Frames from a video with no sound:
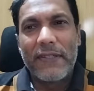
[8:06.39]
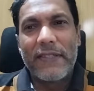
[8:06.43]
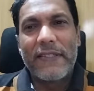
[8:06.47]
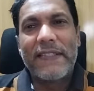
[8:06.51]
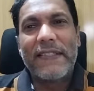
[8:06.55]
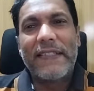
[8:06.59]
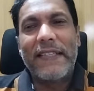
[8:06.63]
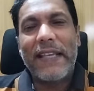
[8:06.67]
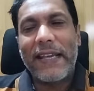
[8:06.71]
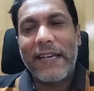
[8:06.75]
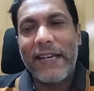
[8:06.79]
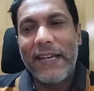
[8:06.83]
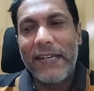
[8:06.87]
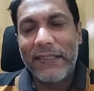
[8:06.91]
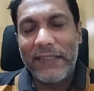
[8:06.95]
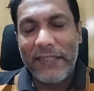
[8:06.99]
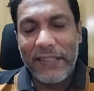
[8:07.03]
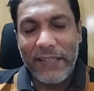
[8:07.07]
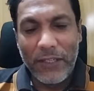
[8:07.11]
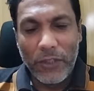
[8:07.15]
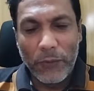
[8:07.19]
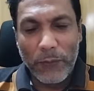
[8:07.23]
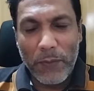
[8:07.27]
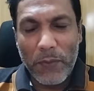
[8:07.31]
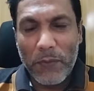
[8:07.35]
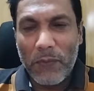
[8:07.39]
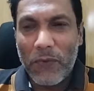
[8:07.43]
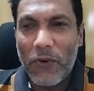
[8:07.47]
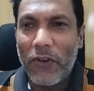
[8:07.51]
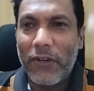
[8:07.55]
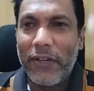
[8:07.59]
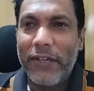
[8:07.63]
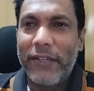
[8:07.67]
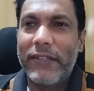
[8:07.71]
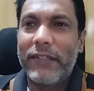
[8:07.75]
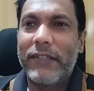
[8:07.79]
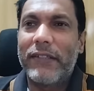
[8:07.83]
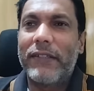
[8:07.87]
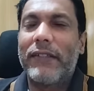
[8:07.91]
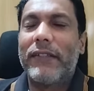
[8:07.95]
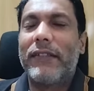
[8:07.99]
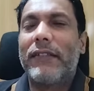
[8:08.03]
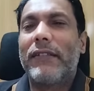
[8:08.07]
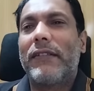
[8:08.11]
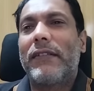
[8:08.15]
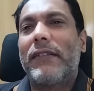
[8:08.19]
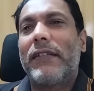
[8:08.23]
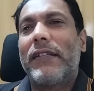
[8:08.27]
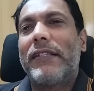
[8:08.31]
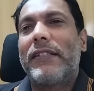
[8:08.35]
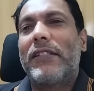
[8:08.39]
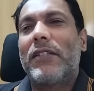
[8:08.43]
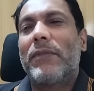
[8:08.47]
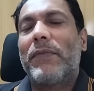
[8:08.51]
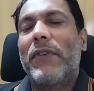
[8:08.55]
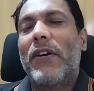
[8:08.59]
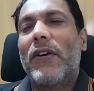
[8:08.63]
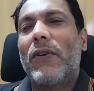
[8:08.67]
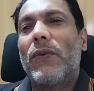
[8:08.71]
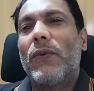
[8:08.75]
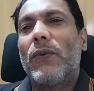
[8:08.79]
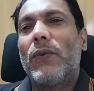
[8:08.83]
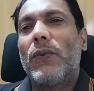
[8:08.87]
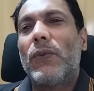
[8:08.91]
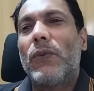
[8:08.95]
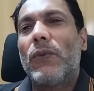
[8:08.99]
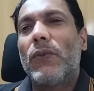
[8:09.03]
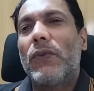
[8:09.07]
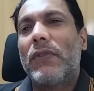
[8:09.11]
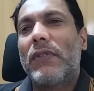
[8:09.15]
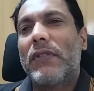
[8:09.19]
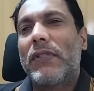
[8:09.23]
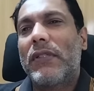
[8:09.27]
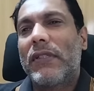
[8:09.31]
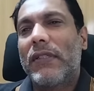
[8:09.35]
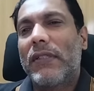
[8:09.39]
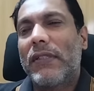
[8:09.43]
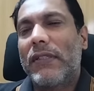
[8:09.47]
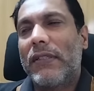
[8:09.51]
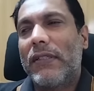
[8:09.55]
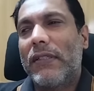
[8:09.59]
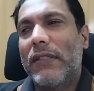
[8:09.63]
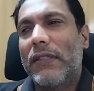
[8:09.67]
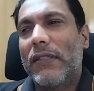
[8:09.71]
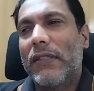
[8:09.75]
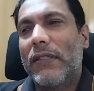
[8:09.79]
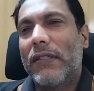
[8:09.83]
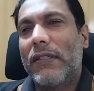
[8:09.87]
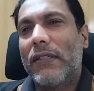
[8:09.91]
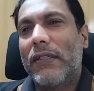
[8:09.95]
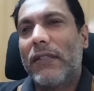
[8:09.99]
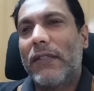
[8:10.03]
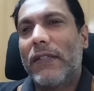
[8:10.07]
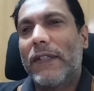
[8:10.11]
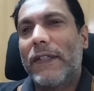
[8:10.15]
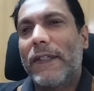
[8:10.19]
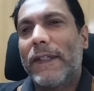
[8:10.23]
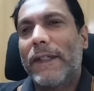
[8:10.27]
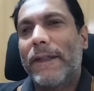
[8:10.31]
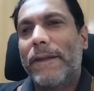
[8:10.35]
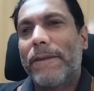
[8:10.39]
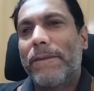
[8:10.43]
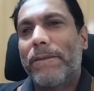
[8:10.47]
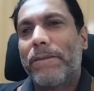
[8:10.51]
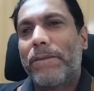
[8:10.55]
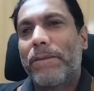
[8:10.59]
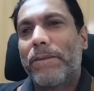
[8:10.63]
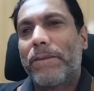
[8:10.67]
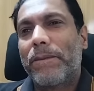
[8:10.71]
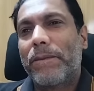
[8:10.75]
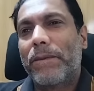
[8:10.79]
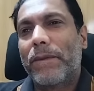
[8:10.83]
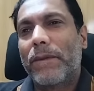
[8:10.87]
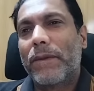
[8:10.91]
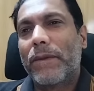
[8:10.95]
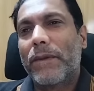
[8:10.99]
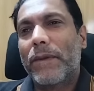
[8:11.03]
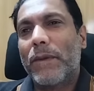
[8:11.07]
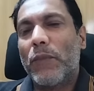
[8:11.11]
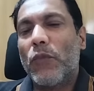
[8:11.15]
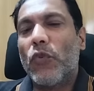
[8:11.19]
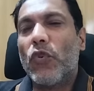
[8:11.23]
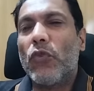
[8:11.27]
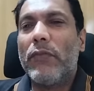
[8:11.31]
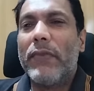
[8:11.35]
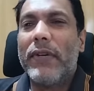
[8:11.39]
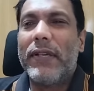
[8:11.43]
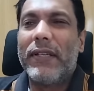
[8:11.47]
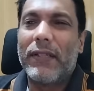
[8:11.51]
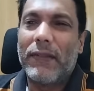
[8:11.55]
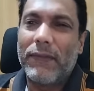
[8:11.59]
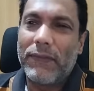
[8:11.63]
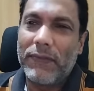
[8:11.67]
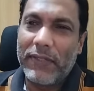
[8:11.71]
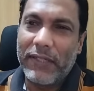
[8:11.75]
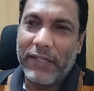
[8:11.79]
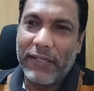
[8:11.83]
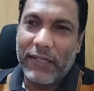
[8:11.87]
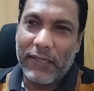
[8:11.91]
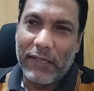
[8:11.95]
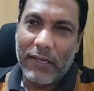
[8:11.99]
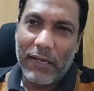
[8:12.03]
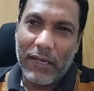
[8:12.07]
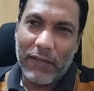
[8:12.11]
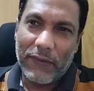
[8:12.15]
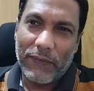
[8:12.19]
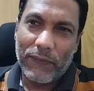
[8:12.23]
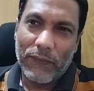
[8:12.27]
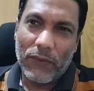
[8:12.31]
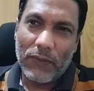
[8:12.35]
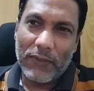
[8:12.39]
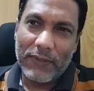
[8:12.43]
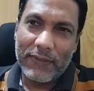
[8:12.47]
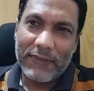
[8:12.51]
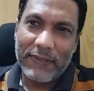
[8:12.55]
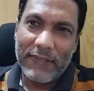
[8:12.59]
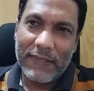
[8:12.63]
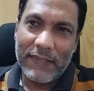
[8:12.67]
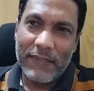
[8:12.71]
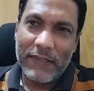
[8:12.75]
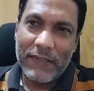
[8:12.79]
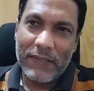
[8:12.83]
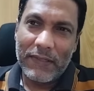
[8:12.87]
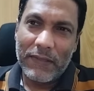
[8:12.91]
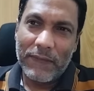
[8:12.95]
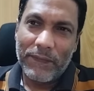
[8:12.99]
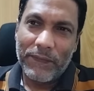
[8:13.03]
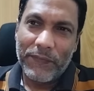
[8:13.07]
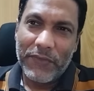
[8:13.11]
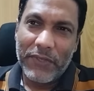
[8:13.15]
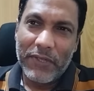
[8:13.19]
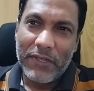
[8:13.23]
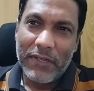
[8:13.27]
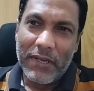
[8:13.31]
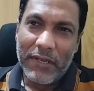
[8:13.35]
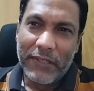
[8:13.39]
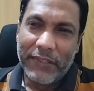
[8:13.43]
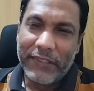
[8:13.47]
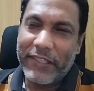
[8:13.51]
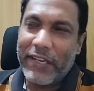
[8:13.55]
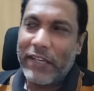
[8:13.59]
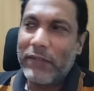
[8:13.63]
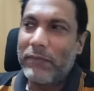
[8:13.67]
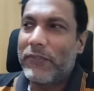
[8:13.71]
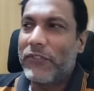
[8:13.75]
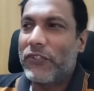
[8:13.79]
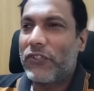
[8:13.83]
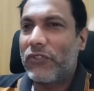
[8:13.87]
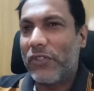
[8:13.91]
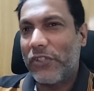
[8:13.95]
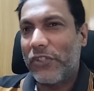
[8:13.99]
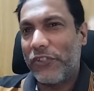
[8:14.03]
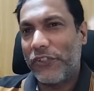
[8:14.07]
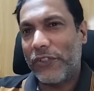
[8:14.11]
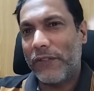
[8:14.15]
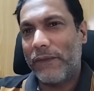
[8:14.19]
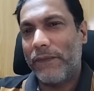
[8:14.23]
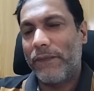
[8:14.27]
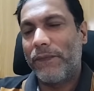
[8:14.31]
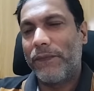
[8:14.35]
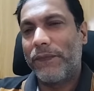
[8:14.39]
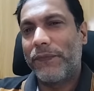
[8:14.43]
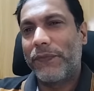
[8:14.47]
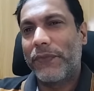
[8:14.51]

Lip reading: Second thing to be monitored is about the movement of Tigray forces, the administration.